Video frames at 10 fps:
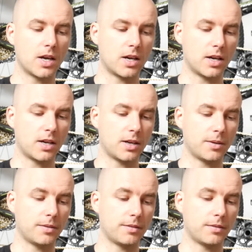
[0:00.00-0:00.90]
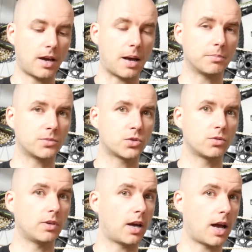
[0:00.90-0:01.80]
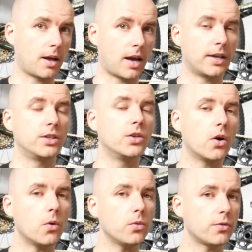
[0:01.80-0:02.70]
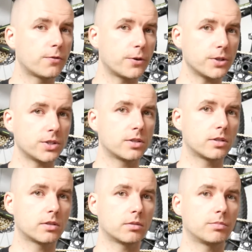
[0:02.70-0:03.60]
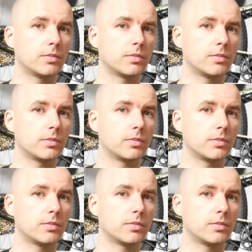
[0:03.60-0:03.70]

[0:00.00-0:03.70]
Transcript: I know first,